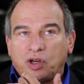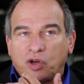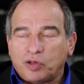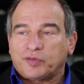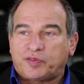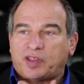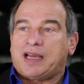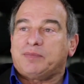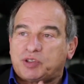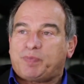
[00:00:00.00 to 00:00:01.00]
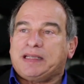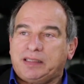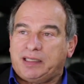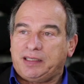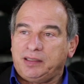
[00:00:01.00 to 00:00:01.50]
a lot of time
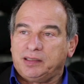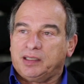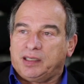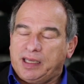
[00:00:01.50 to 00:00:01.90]
spending